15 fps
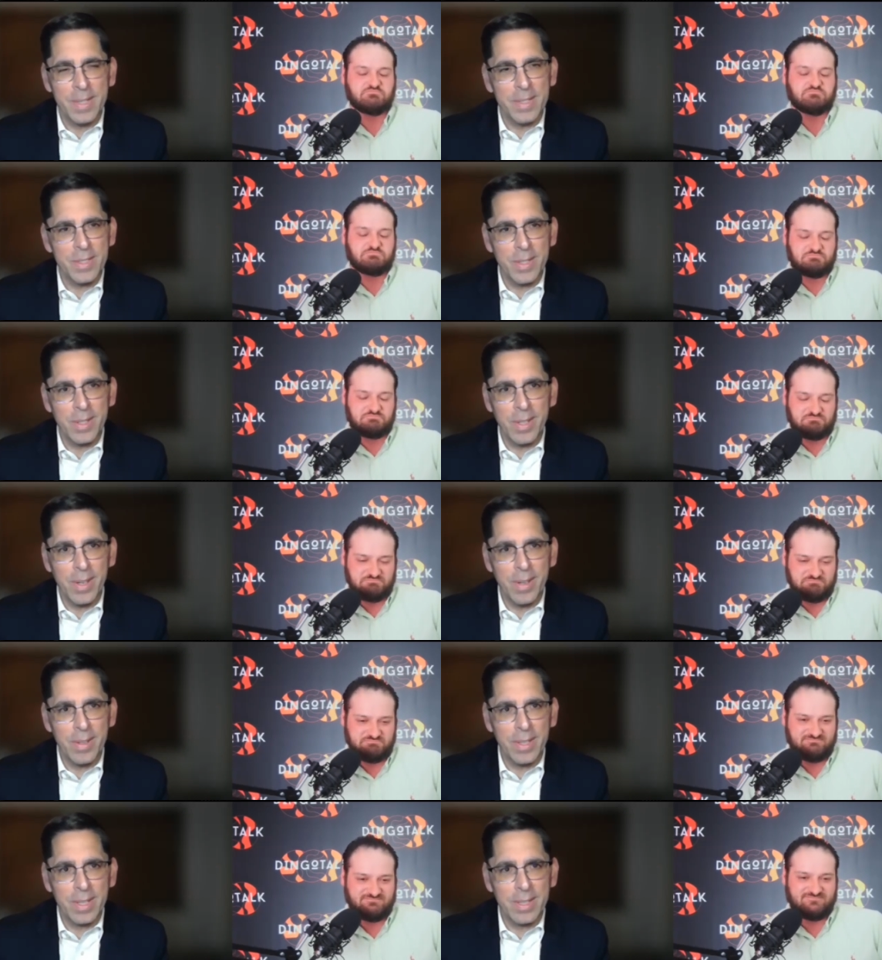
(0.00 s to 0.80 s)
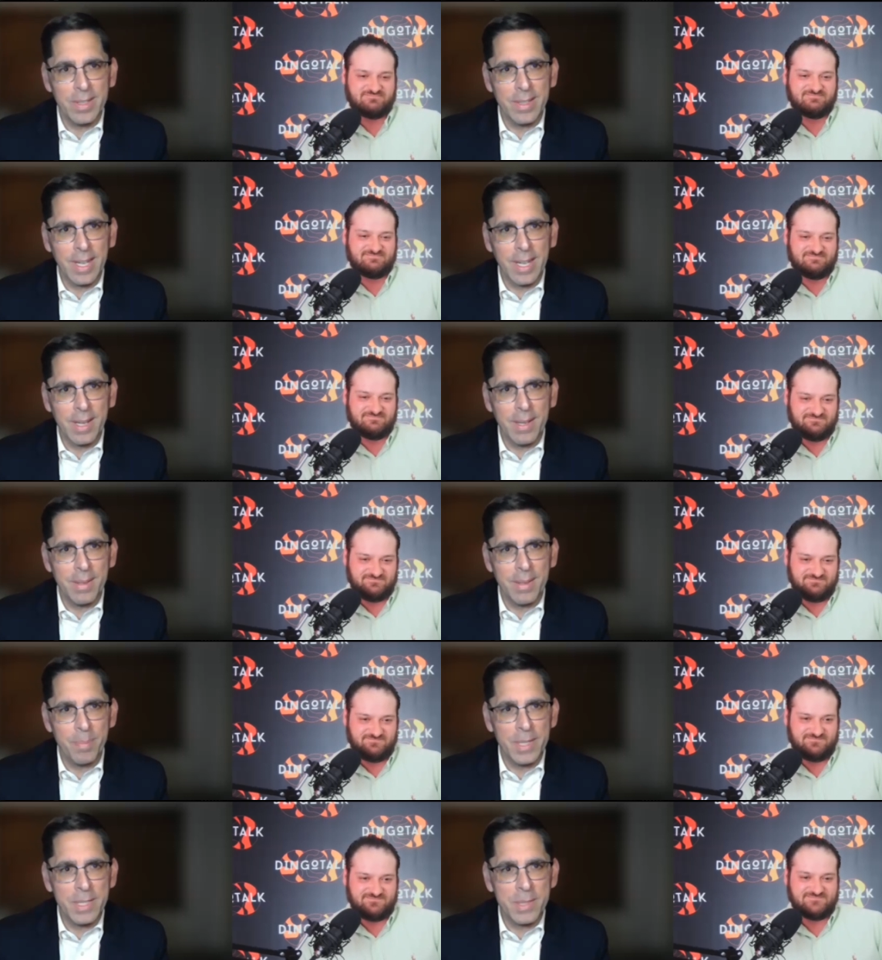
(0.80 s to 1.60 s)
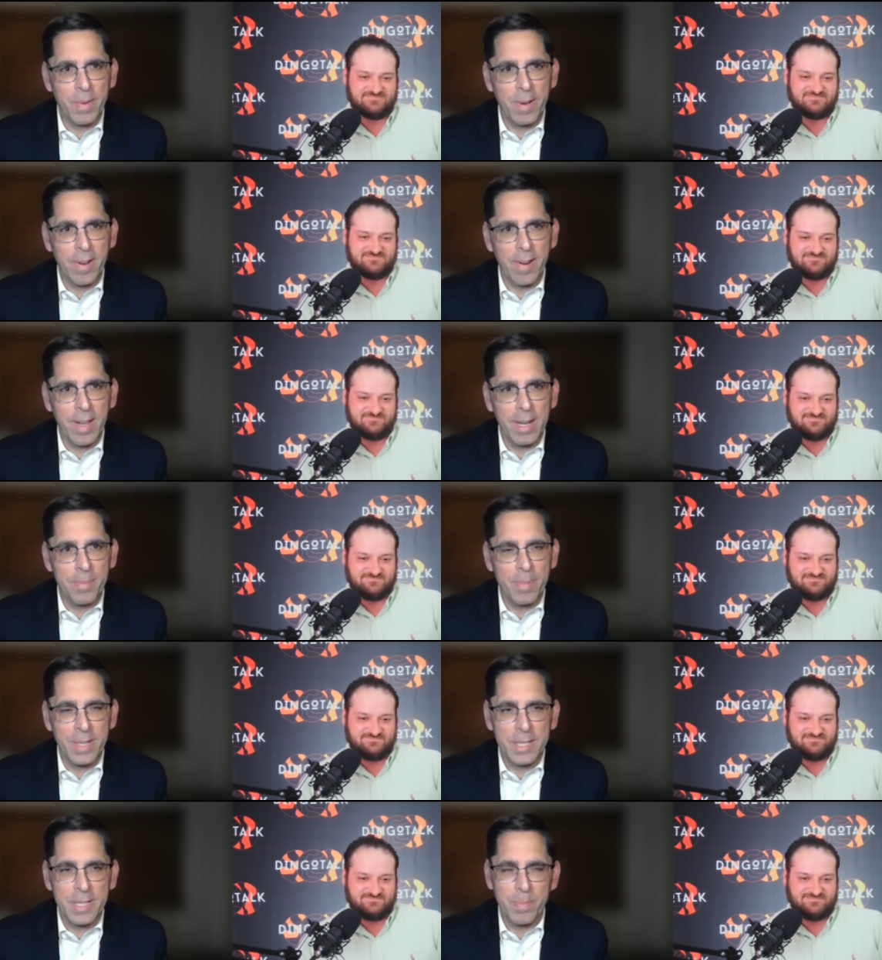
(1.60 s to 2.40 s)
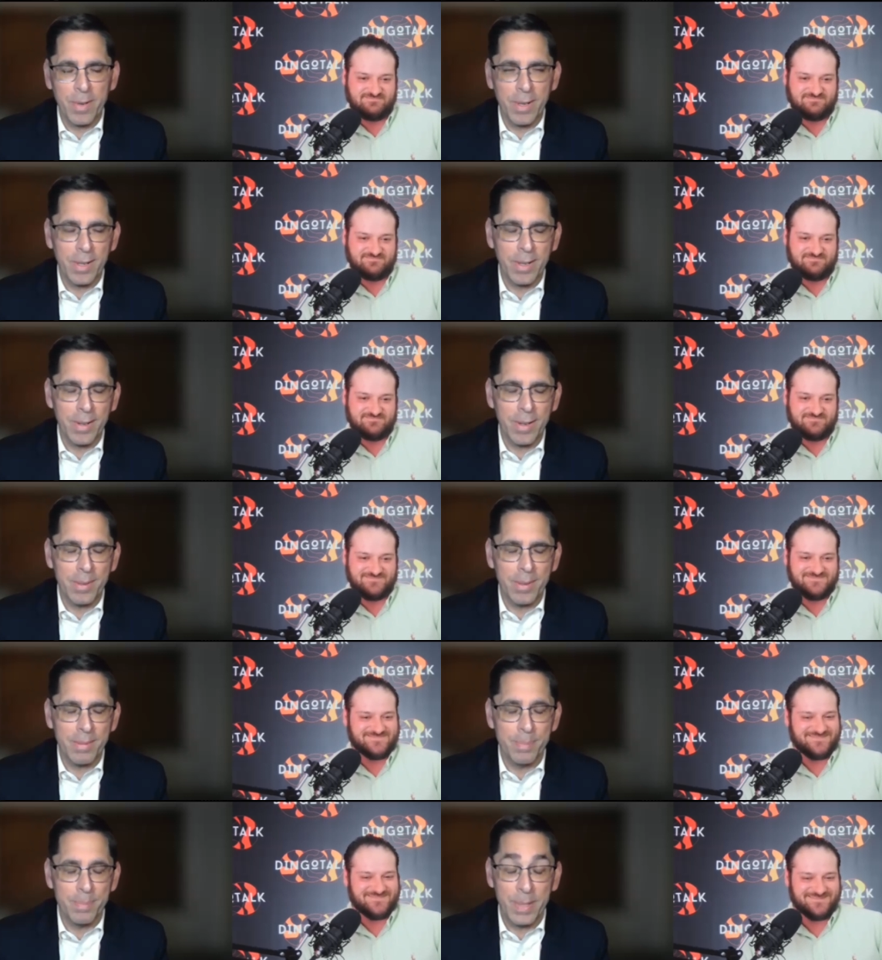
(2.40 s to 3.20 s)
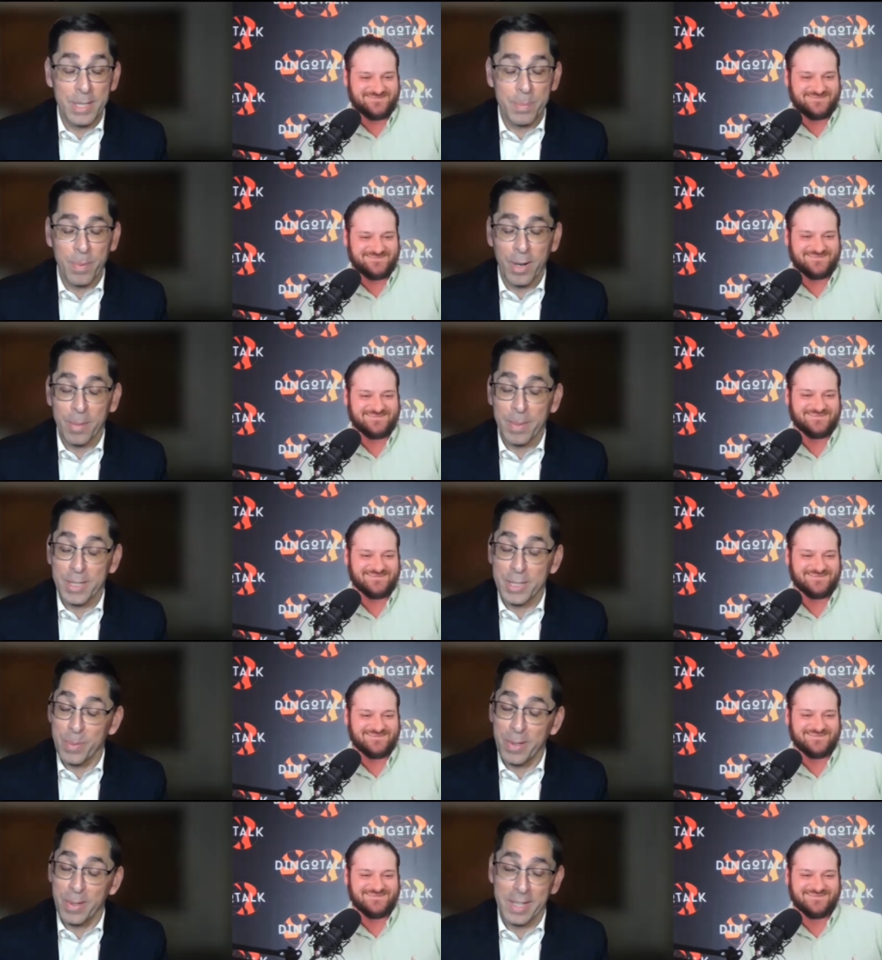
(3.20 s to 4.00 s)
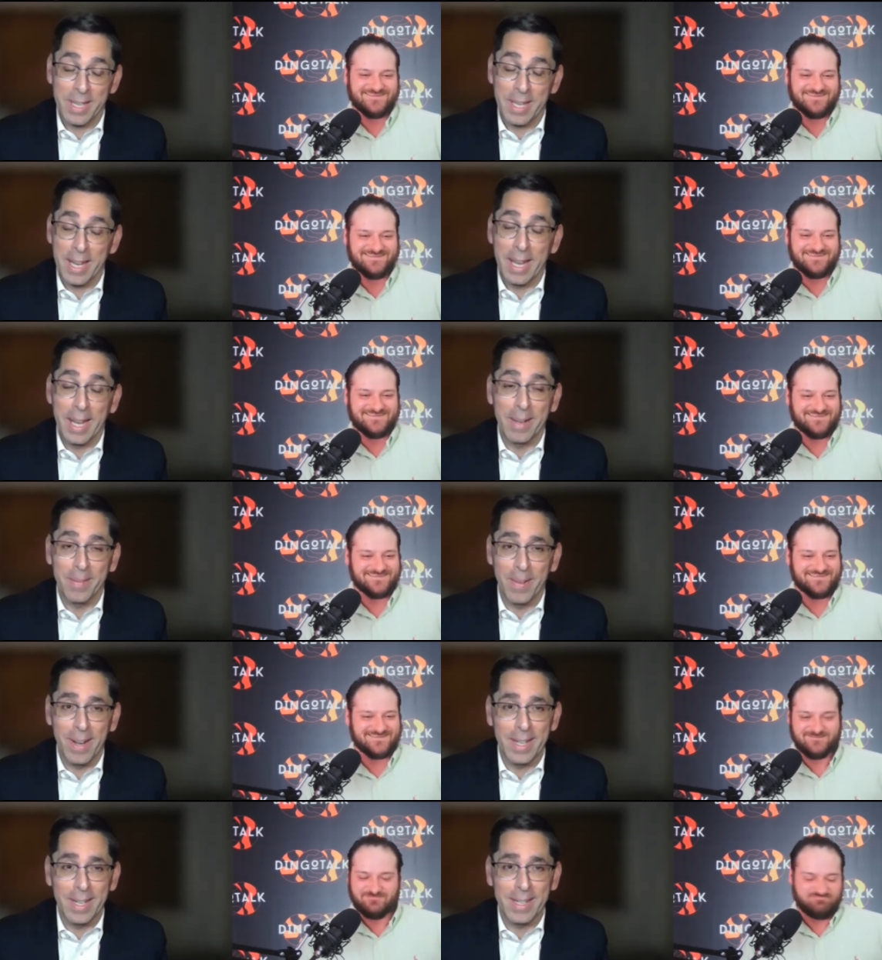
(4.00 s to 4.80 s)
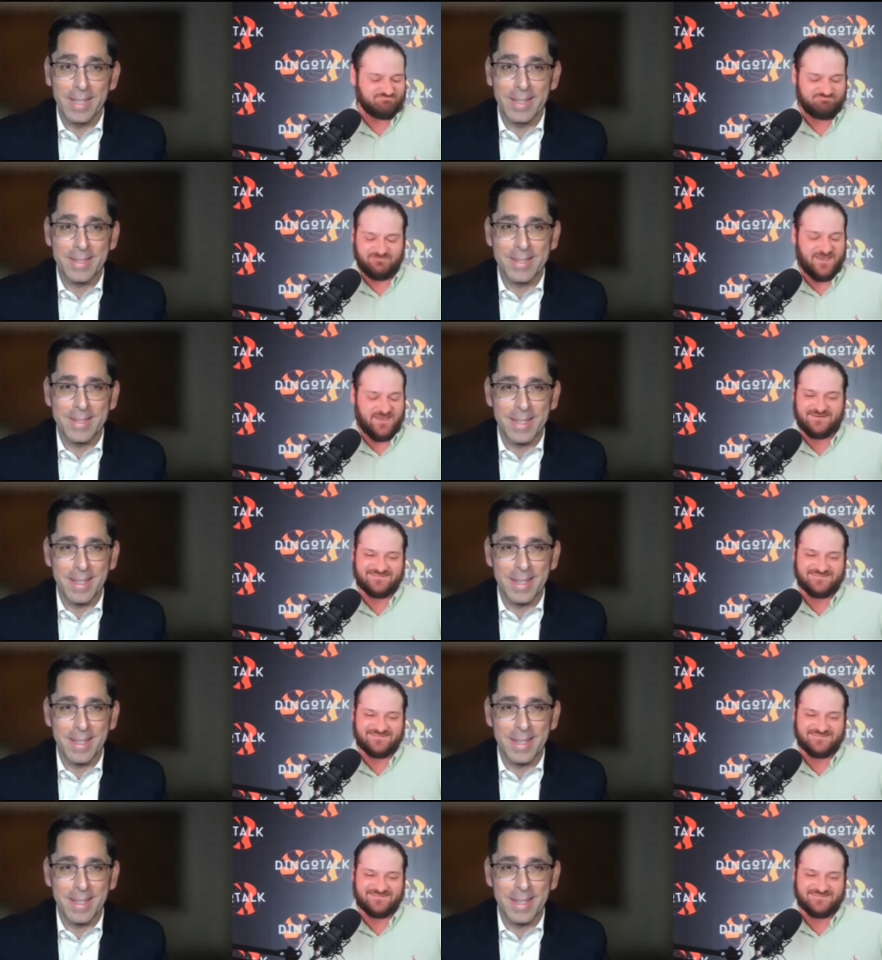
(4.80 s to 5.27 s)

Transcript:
Speaker 1: And as you know, you can take a Pittsburgh out of Pittsburgh or Pittsburgh, but you really can't, right? It's no.